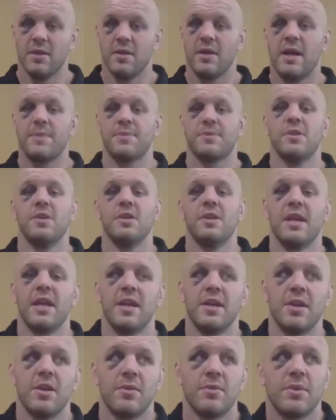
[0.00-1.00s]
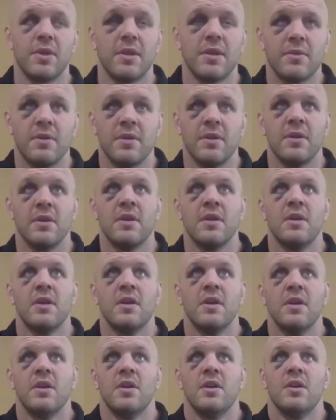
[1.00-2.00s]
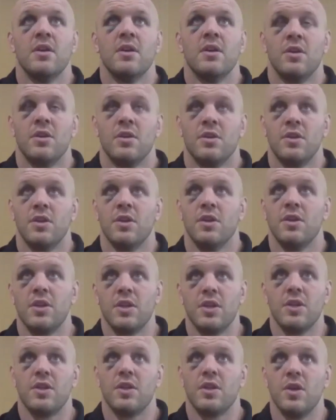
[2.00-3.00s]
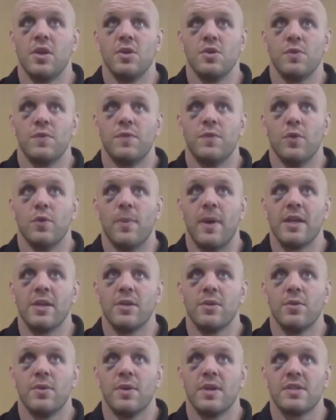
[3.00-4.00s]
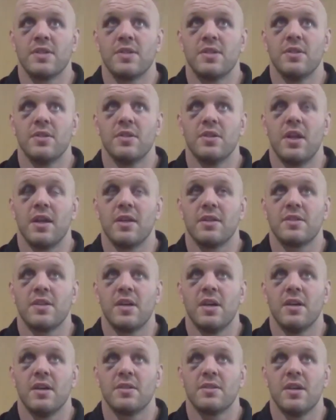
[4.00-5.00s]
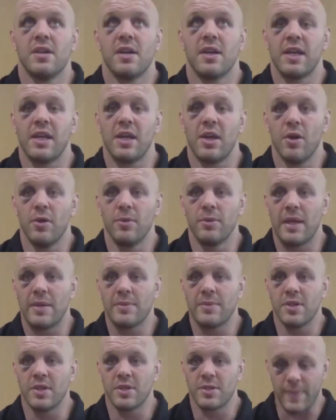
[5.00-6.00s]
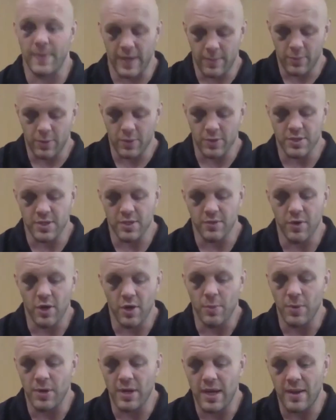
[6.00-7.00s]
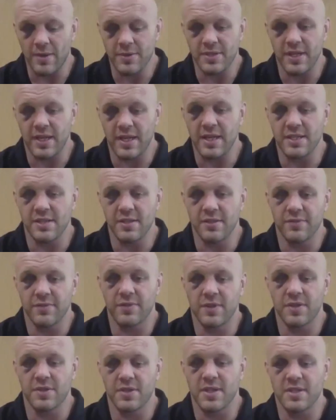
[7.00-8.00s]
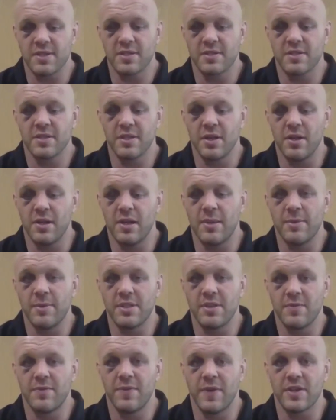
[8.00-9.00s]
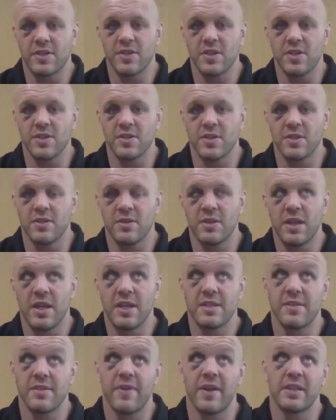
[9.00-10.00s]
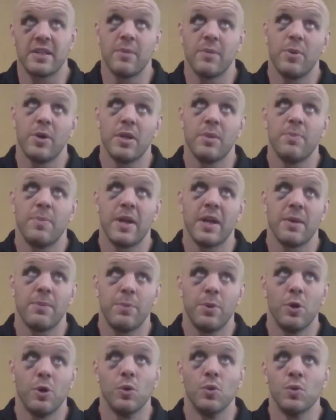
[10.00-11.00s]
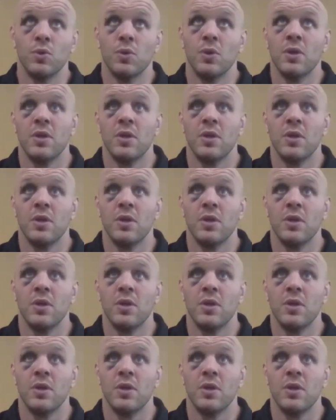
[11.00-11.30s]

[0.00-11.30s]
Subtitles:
Absolutely, yeah. You know, the usual format, you always like target your home games and look to pick up points on the road. But now it's a case of, because there's, you know, limited fixtures and it's affected by the bigger pool,